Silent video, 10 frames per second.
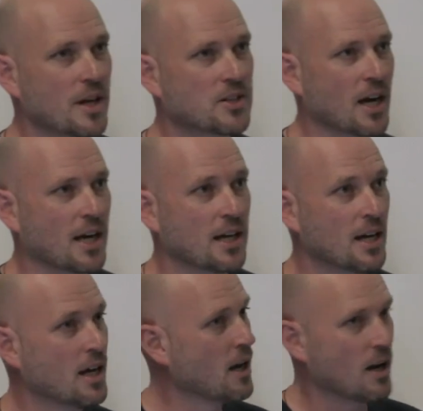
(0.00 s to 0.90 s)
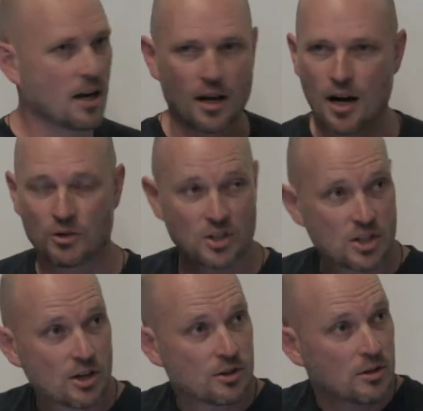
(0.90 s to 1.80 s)
They say, I'll
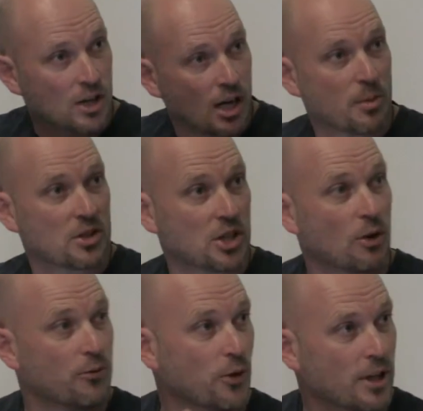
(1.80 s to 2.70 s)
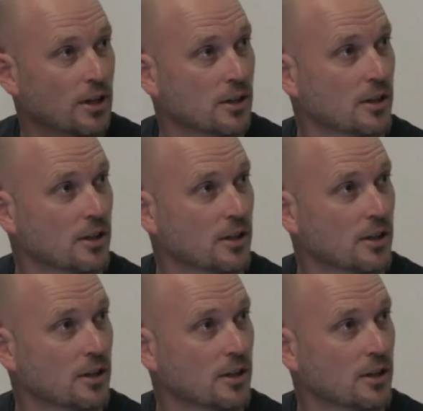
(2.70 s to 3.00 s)
just clear a bit of shelf for you.